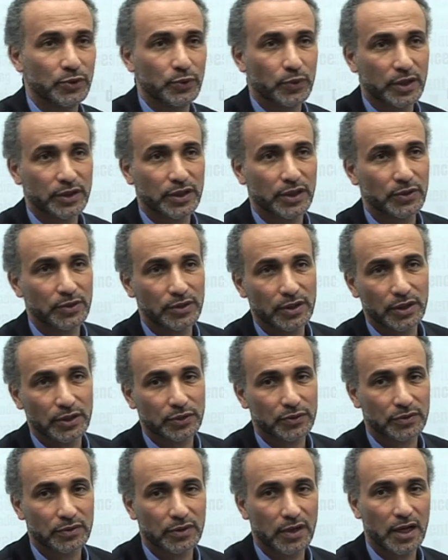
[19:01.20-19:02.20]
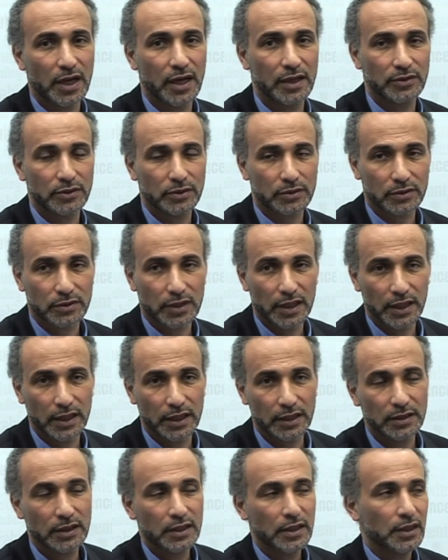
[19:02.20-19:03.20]
on what are you going to rely, the
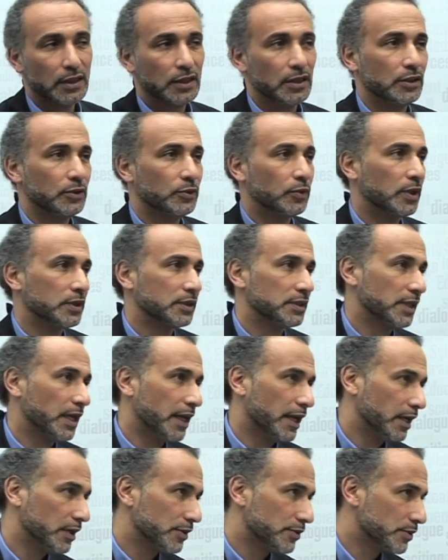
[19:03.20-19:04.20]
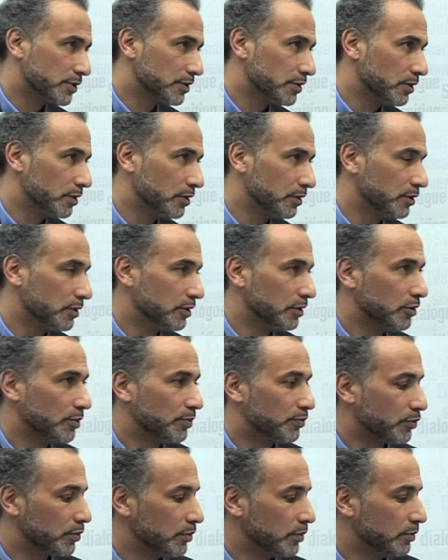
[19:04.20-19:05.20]
Quran, and what else, the, the, the,
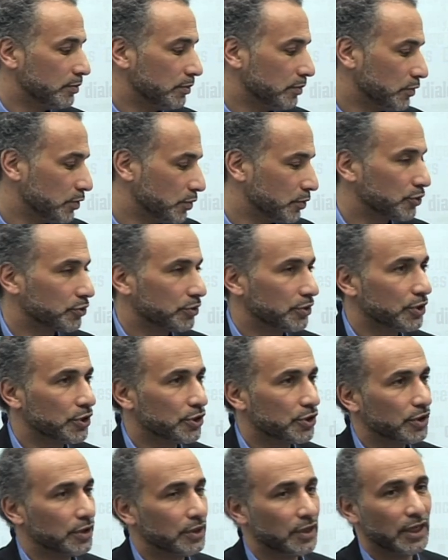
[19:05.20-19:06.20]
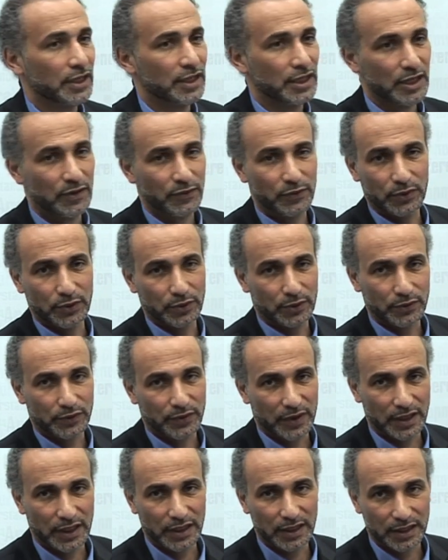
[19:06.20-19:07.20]
your tradition, and if you don't
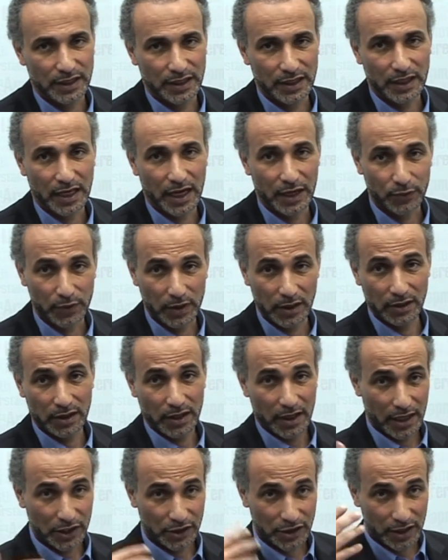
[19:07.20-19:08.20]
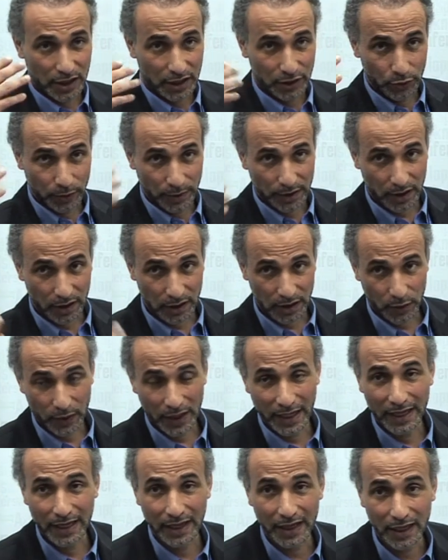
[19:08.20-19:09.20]
find anything, I will,
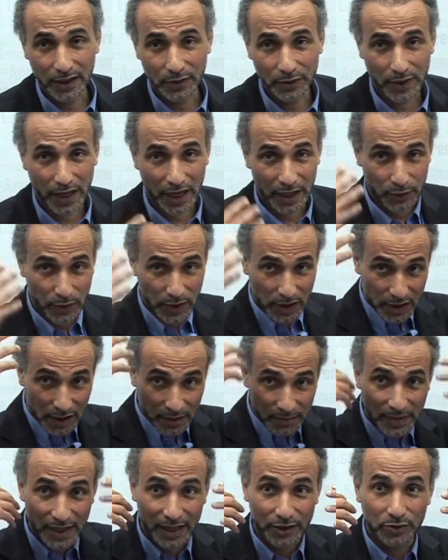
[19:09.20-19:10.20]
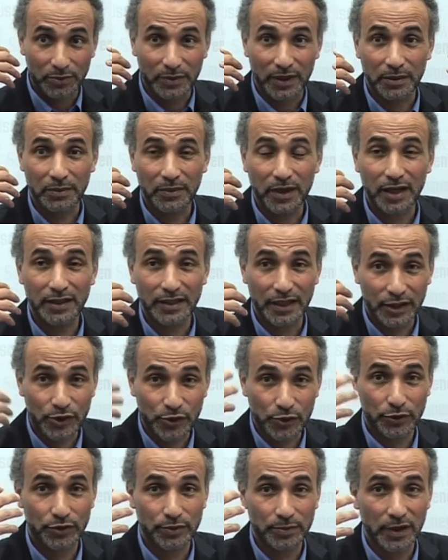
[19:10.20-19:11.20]
I will come back to my mind,
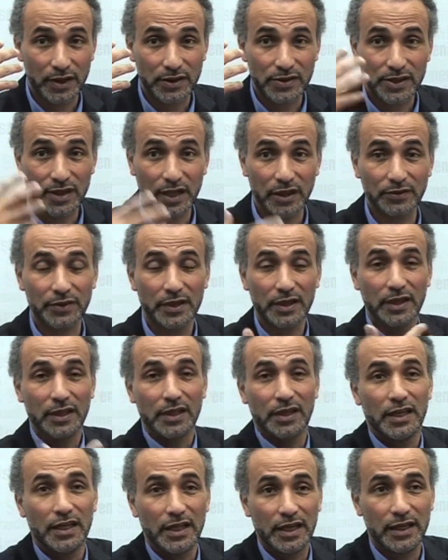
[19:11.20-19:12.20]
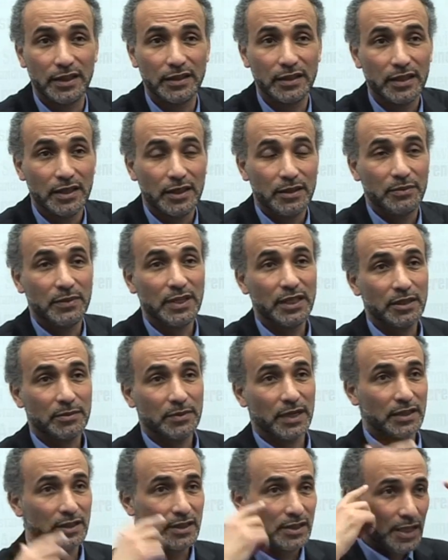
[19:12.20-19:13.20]
exert myself. And meaning
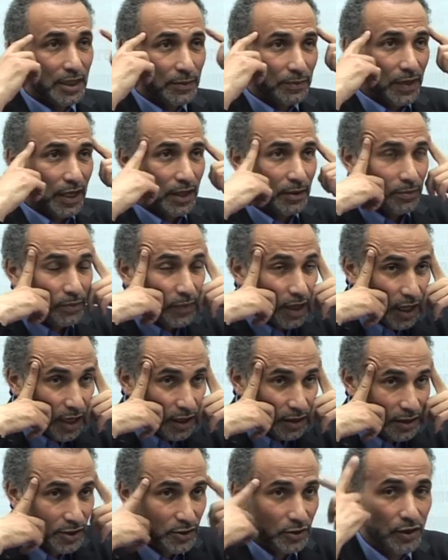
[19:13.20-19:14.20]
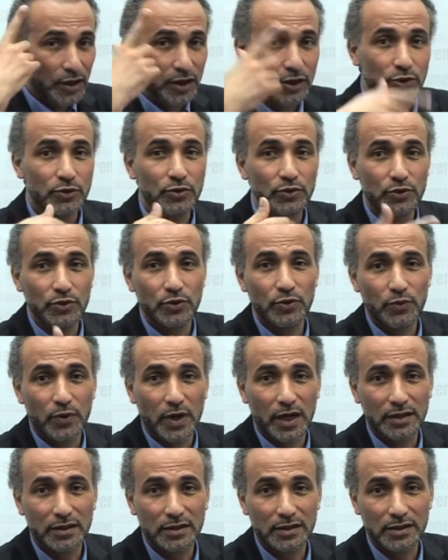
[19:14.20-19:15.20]
by this that my mind is going to do
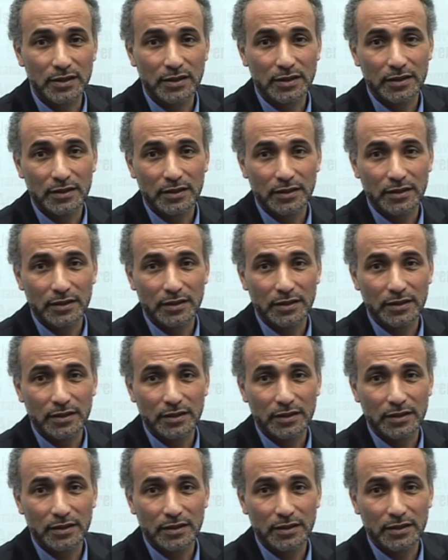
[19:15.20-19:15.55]
what